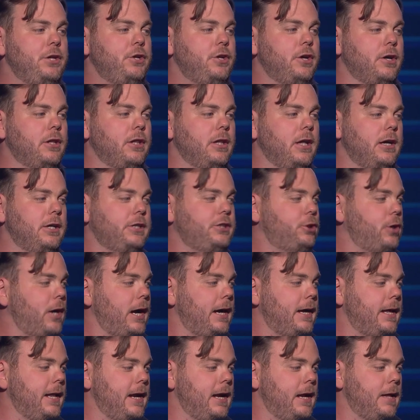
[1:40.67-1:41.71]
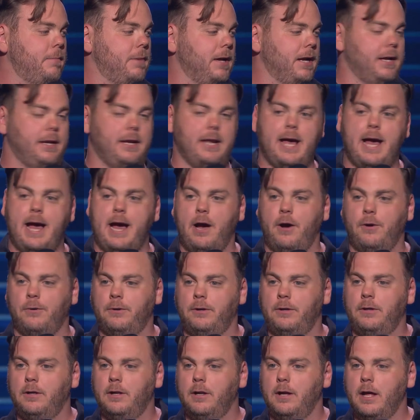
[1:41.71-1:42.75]
good luck tracking anybody down.
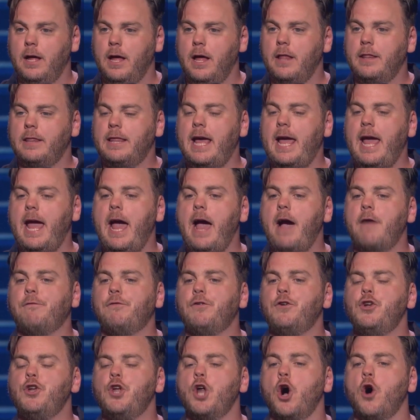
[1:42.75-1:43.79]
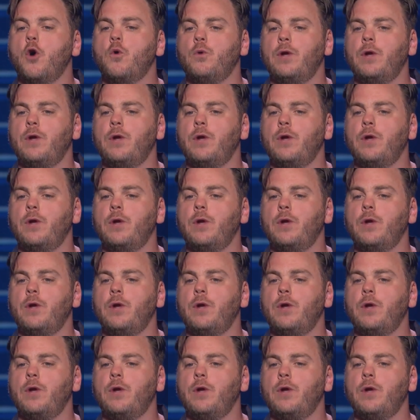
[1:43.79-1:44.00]
They have no